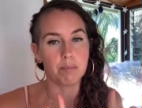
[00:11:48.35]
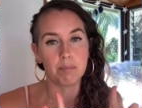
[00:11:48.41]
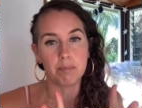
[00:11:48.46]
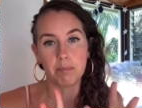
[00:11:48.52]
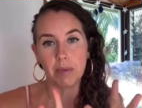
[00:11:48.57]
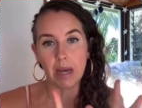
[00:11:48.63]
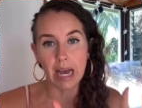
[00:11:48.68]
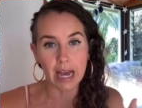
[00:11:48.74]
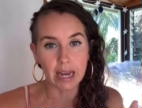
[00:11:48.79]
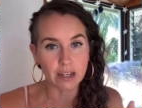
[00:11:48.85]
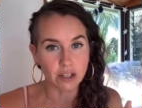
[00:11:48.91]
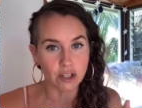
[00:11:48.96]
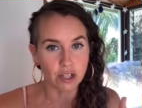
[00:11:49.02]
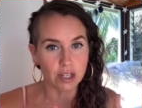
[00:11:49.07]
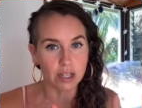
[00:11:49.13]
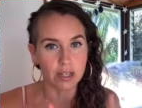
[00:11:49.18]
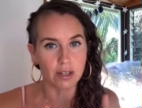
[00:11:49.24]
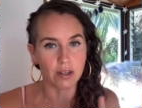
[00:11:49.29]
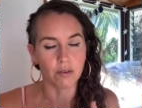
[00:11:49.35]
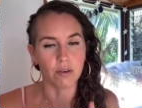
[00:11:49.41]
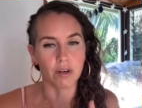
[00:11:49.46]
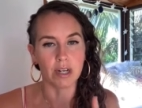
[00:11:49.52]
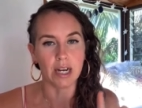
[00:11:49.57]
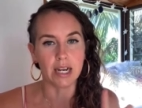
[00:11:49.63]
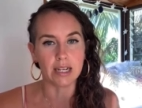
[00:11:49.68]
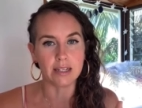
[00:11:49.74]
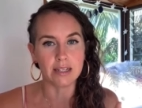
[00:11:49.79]
action or an
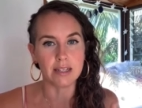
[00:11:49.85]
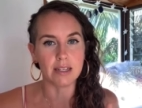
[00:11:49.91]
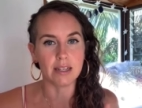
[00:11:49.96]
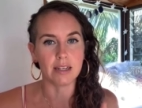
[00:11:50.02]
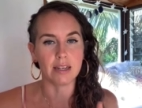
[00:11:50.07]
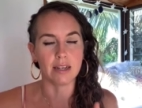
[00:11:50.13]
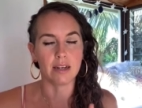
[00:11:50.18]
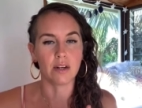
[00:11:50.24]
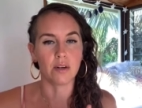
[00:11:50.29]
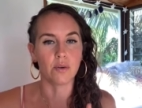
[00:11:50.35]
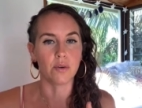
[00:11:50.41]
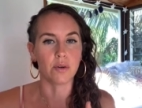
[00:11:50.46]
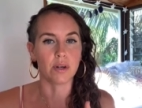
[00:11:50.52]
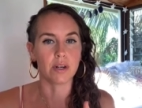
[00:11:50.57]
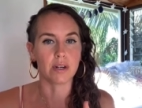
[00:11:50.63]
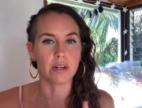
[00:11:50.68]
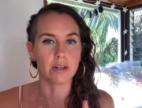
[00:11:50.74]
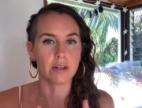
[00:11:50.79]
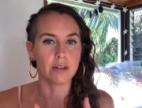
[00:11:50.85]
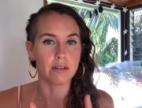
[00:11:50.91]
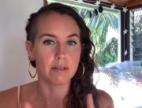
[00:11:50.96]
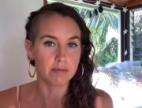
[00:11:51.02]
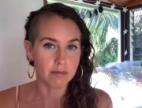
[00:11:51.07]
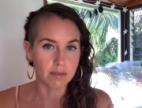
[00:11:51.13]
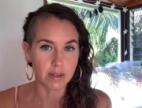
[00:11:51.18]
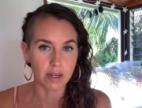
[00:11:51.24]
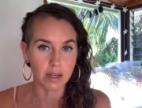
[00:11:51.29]
idea or
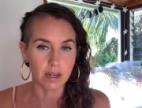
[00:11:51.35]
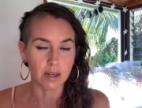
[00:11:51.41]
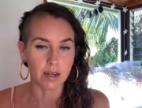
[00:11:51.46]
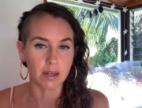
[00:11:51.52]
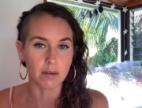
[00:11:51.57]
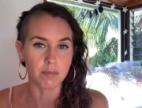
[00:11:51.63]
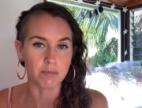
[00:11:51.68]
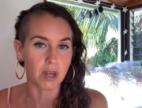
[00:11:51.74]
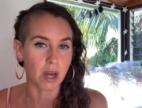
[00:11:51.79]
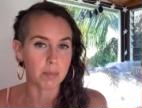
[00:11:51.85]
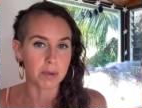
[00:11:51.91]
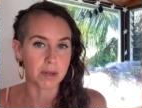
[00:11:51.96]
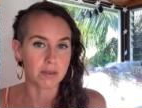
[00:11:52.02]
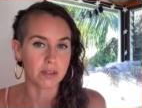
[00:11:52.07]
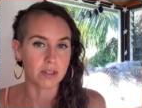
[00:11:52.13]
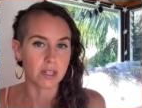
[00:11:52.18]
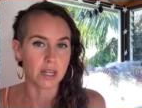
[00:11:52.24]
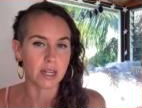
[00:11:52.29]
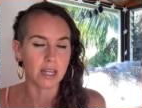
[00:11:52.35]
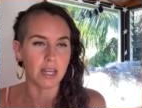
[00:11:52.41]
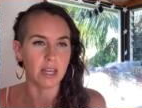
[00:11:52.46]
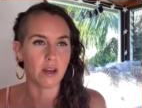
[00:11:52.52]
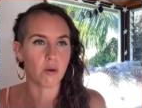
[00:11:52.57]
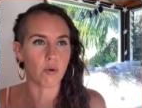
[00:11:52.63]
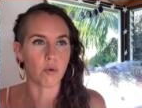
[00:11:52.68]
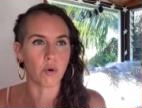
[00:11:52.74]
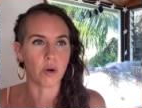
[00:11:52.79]
a topic of study
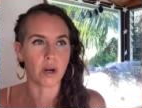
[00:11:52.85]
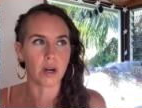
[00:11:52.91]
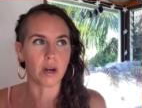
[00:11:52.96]
or